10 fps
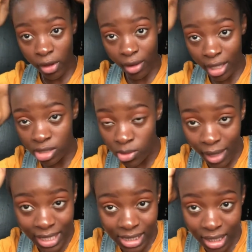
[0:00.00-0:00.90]
your head
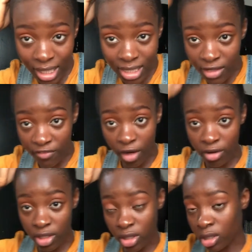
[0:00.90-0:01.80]
twice, and that's a
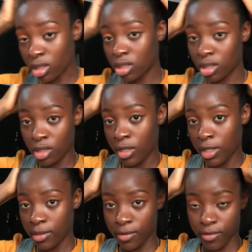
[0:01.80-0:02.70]
very good
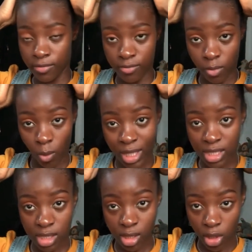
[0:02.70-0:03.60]
way to
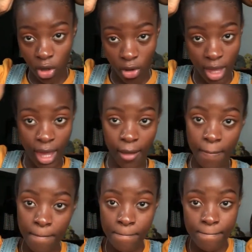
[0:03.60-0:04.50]
secure your
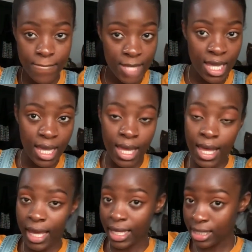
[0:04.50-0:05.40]
hair.
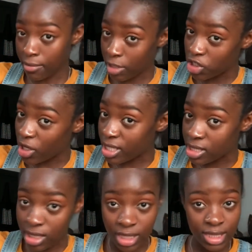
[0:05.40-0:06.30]
Like I said, make sure it's
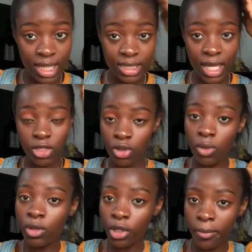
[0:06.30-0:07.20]
to the center. You
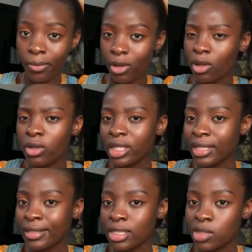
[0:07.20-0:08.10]
don't want your bun
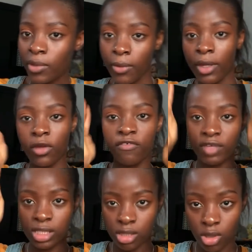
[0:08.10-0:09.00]
looking this way when you're
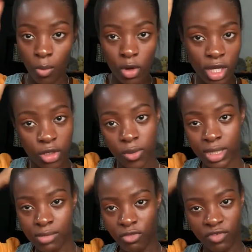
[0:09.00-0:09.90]
facing someone, and you don't
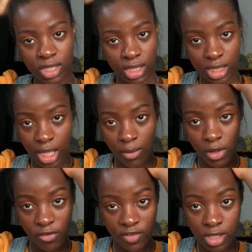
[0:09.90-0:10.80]
want to move it to the side
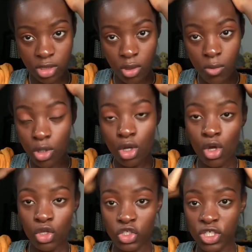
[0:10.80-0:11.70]
when you're facing someone.
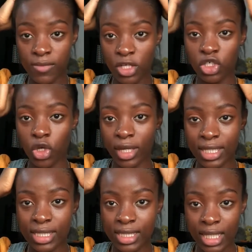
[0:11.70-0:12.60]
So just make sure it
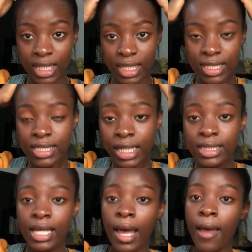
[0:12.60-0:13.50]
is in the
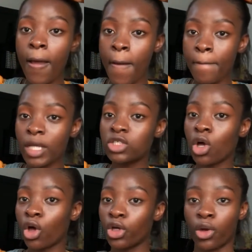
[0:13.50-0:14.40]
center. Make sure
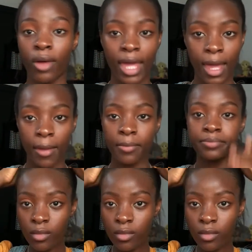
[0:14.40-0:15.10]
all your hair